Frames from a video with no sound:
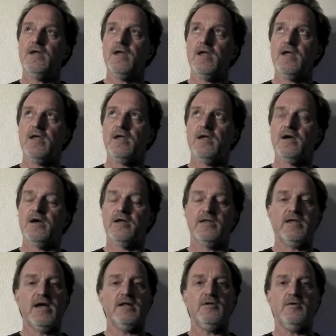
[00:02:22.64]
A uh,
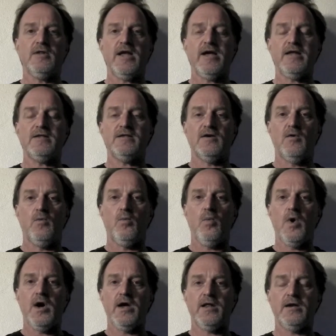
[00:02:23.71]
yellow light and a
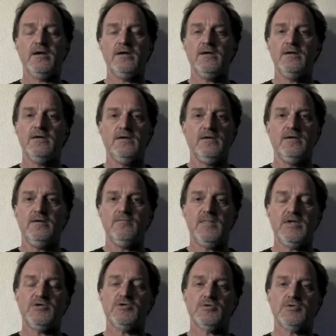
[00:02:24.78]
1
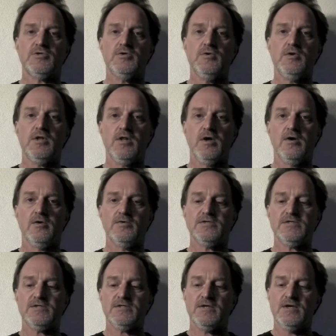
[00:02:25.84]
means you're too
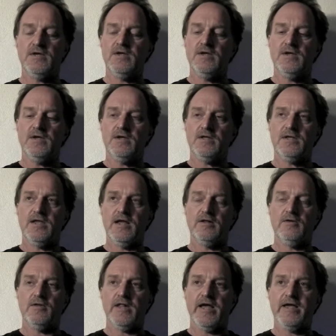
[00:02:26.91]
close.
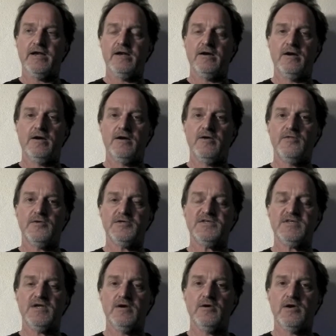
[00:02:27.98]
Yellow light in another
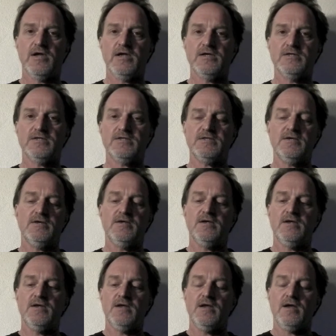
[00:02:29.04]
series
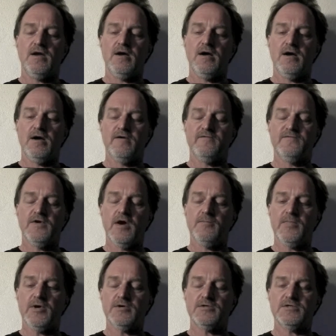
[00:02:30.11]
of
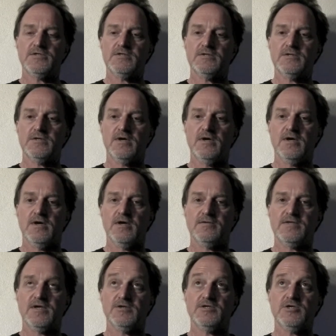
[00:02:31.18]
numbers uh,
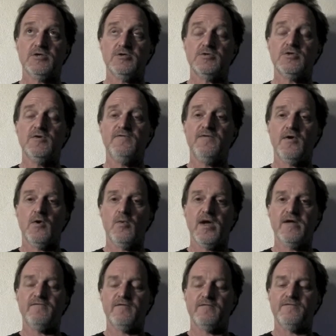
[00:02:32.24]
tells you you're too far
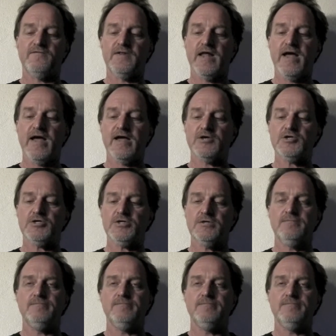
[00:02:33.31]
away for flash.